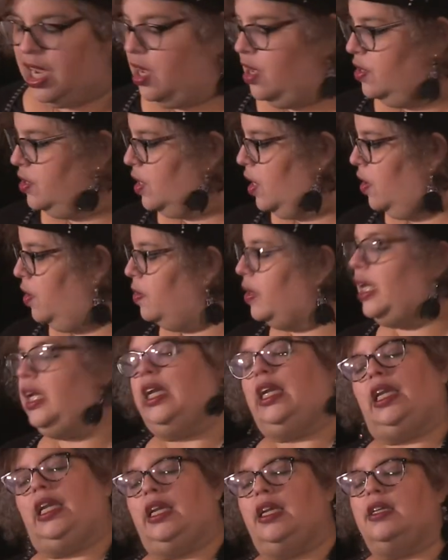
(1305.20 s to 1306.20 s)
So
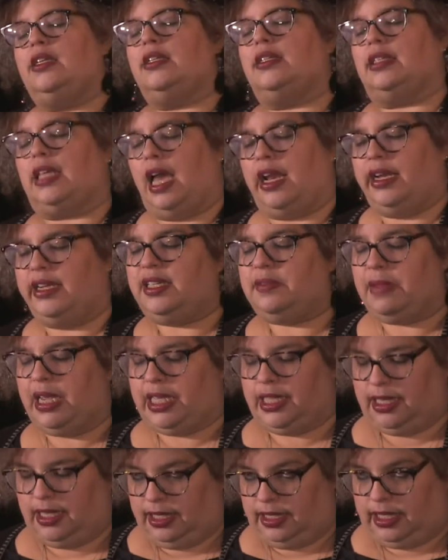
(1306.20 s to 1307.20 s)
he decided to
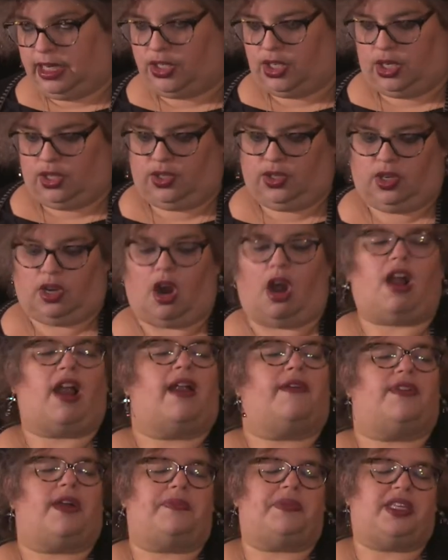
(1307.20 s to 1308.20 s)
make the decision to
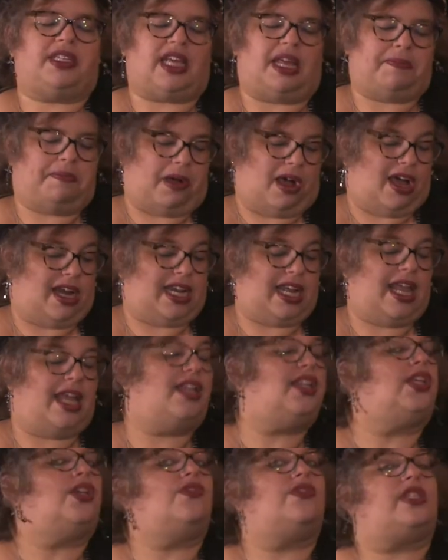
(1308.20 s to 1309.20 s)
carve up the dead body
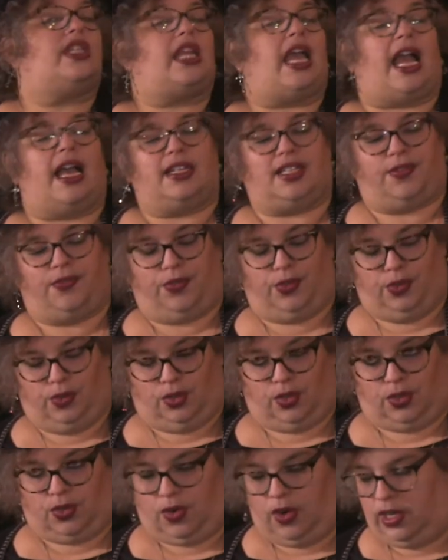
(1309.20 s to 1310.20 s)
and use it as a food
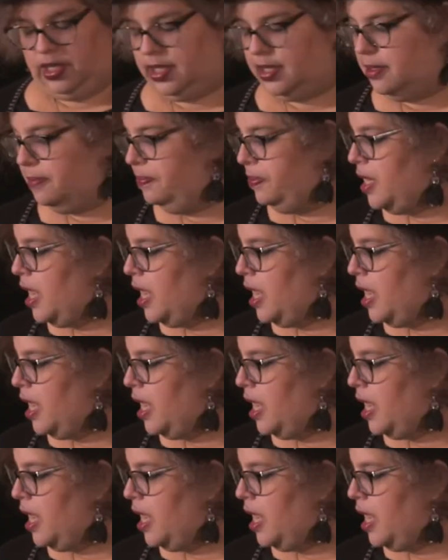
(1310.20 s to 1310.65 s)
source.